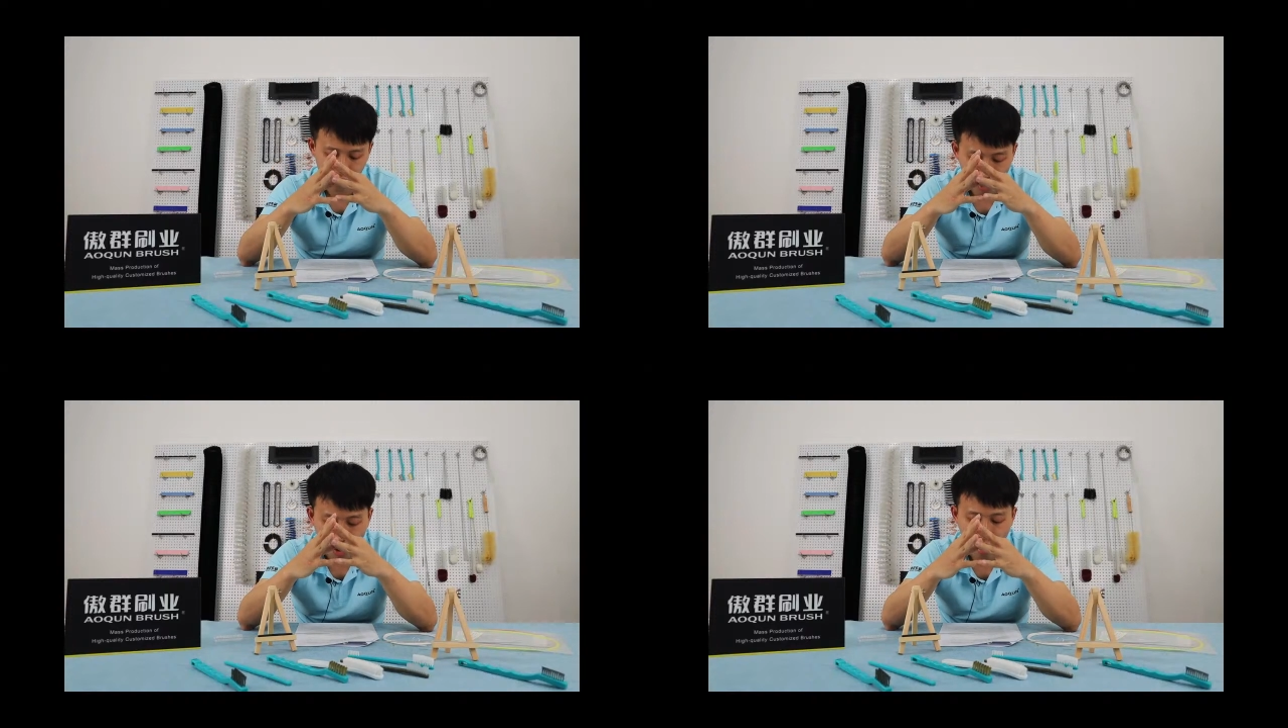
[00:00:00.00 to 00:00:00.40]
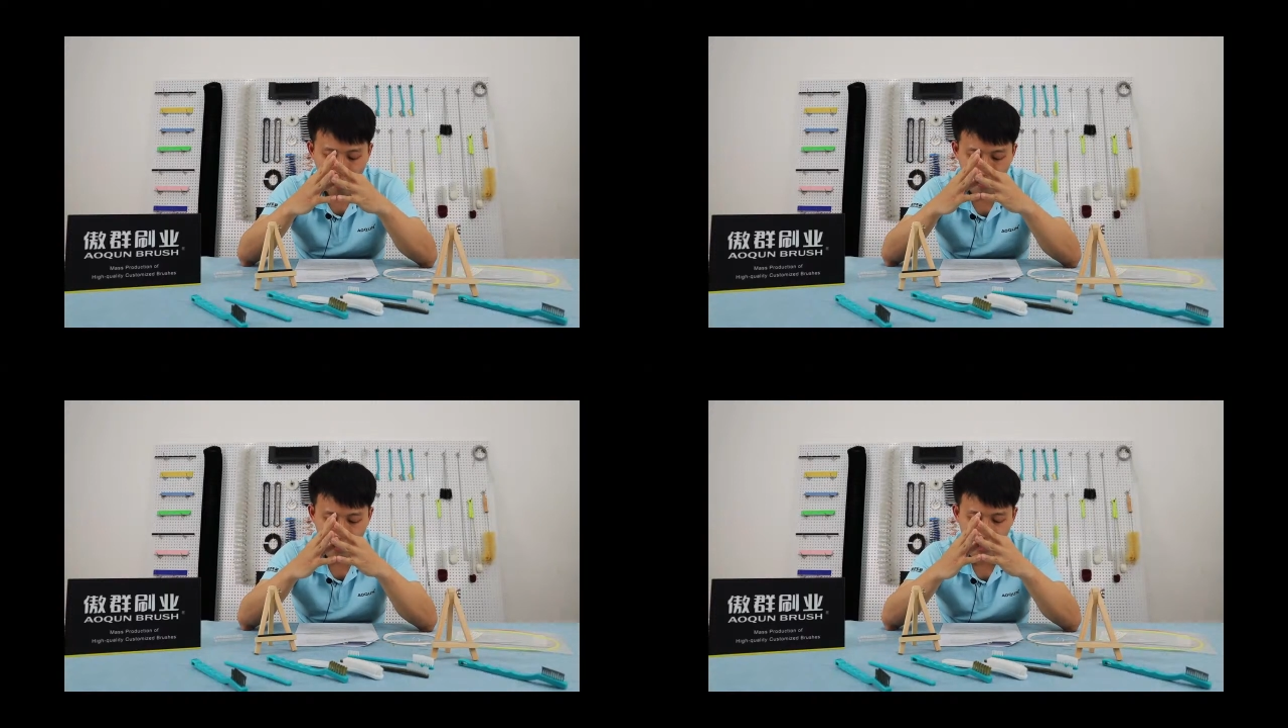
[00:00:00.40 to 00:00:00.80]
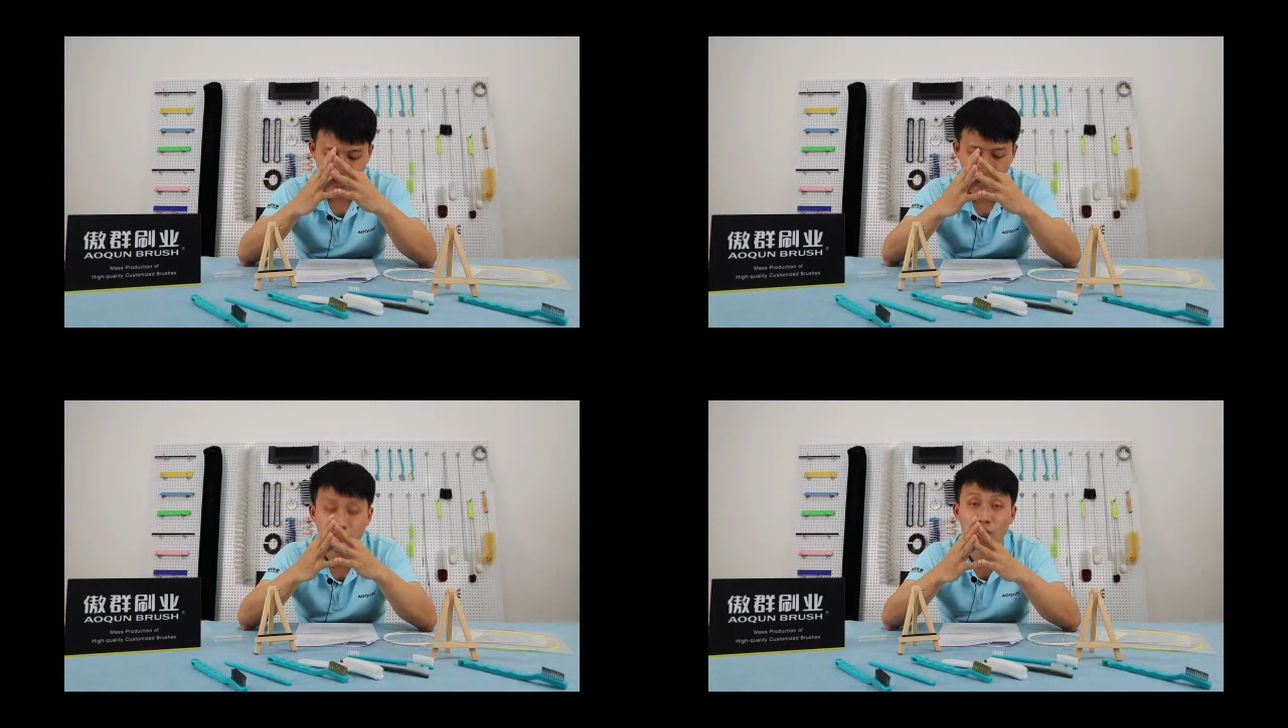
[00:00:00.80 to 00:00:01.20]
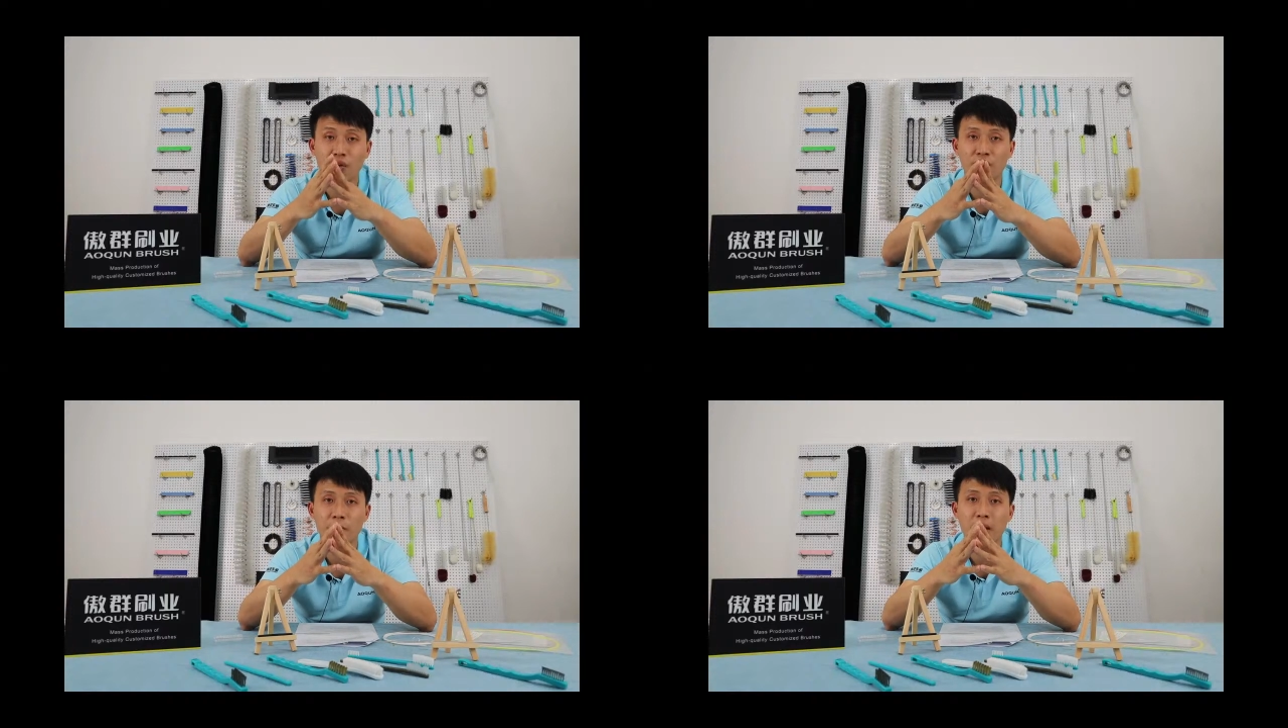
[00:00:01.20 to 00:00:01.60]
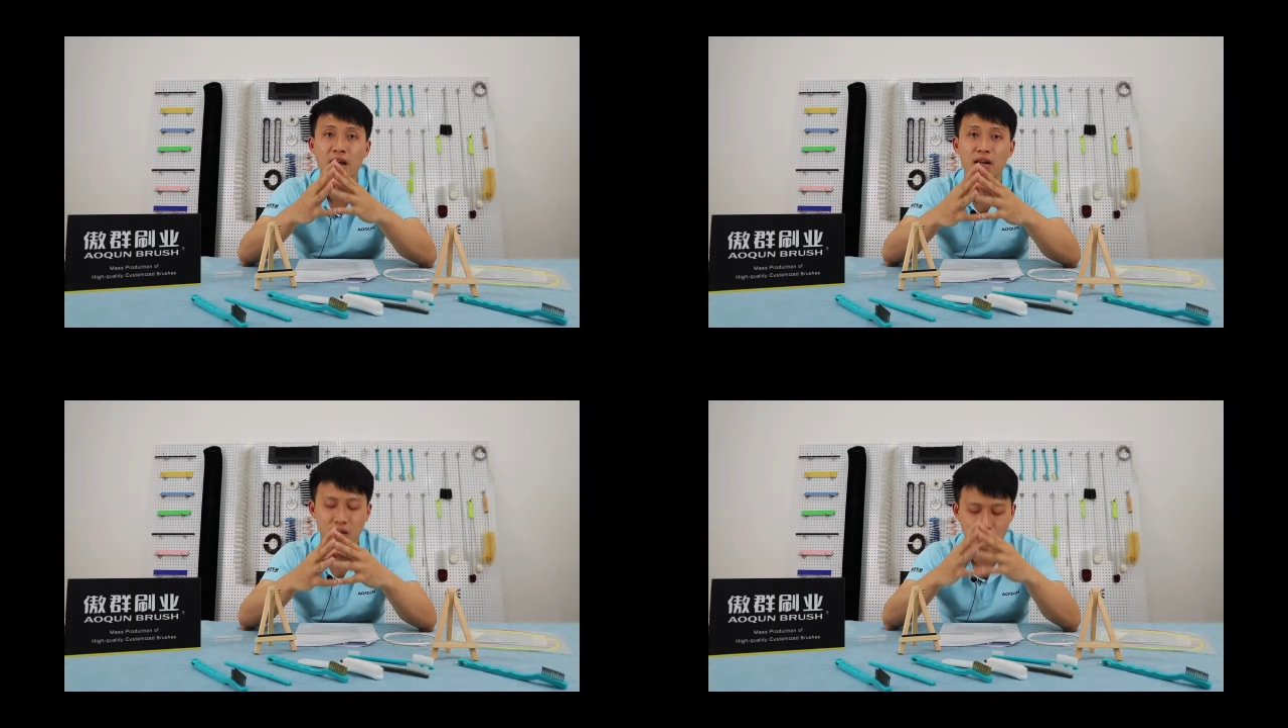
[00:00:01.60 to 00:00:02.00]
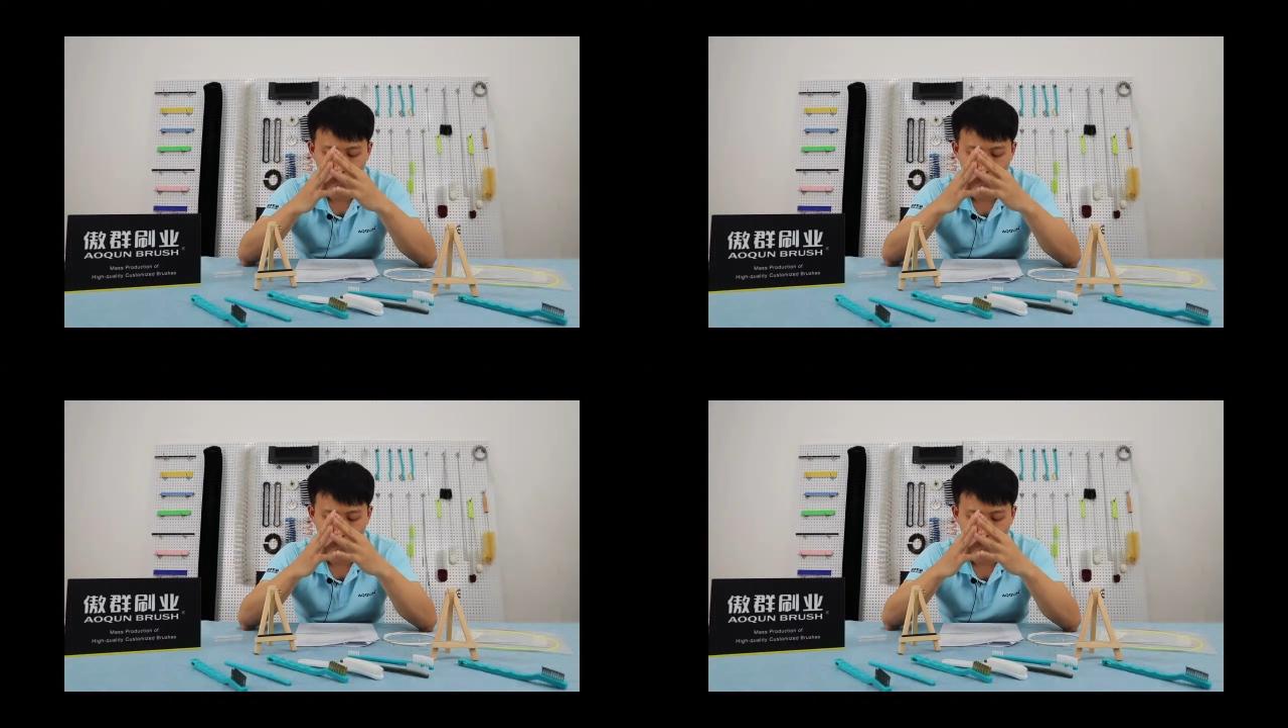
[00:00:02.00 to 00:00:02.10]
cooperation with many